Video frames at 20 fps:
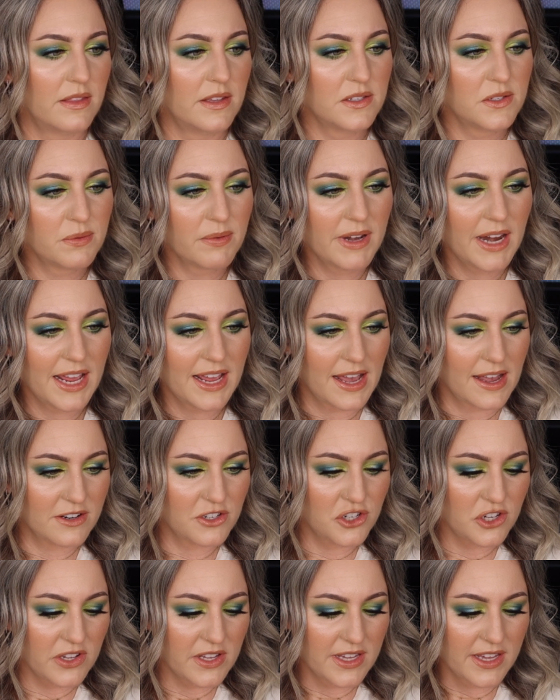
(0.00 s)
this one I
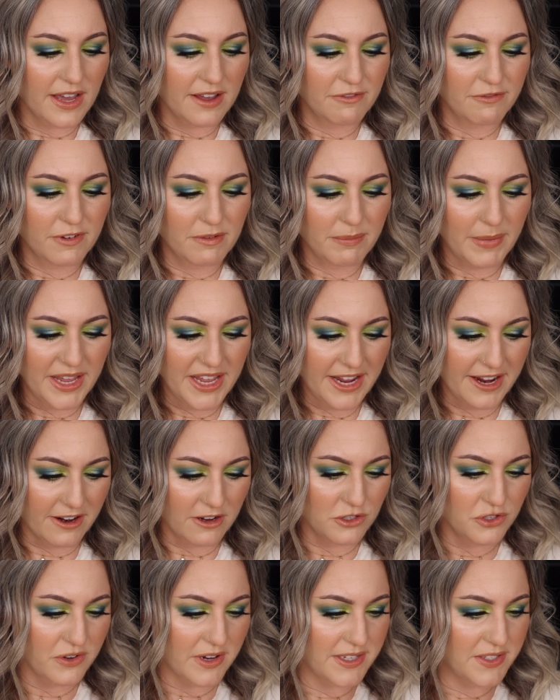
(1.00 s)
actually get from my
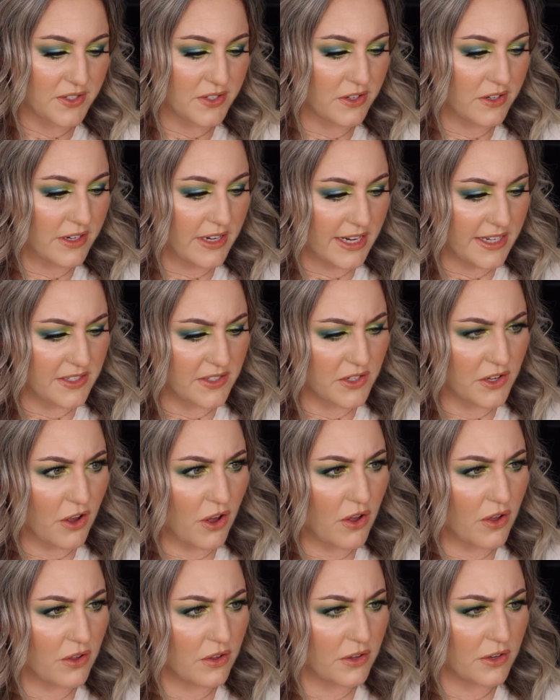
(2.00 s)
hairdresser. It's
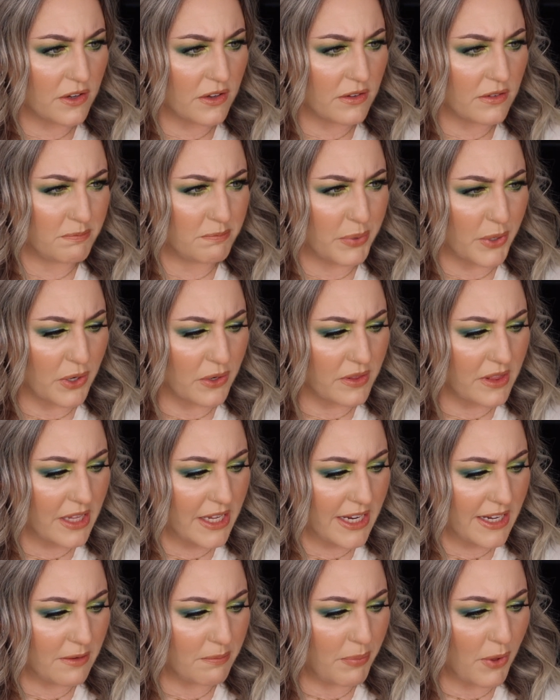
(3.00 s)
called
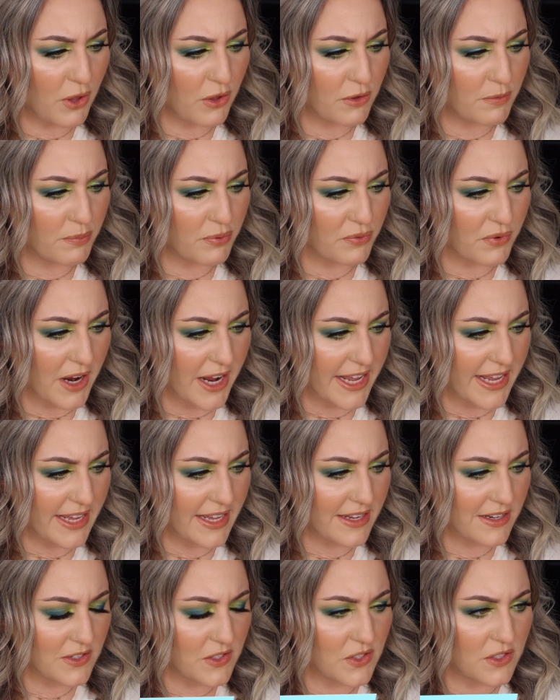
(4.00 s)
Berlin Pulp
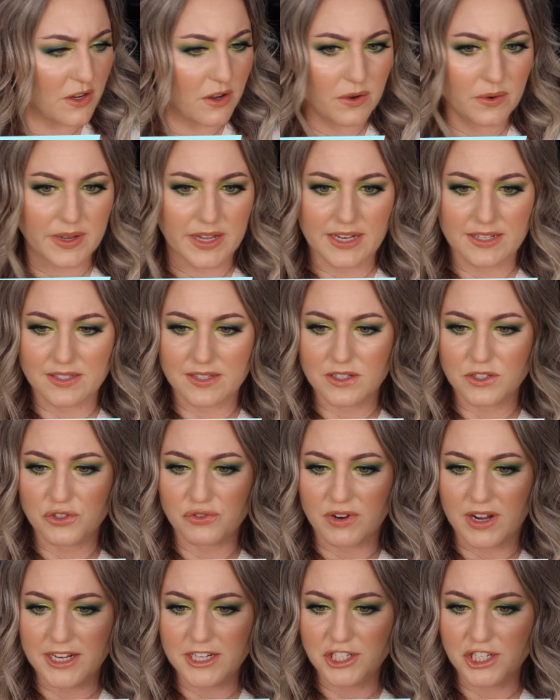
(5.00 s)
Riot. So it's a
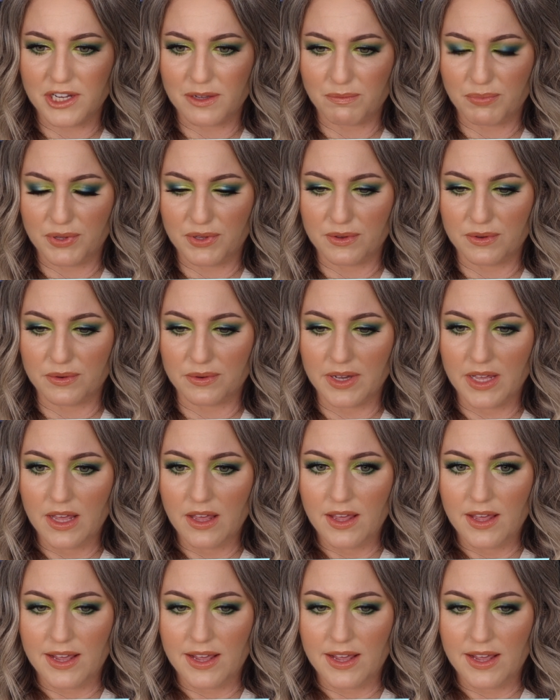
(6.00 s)
dry shampoo.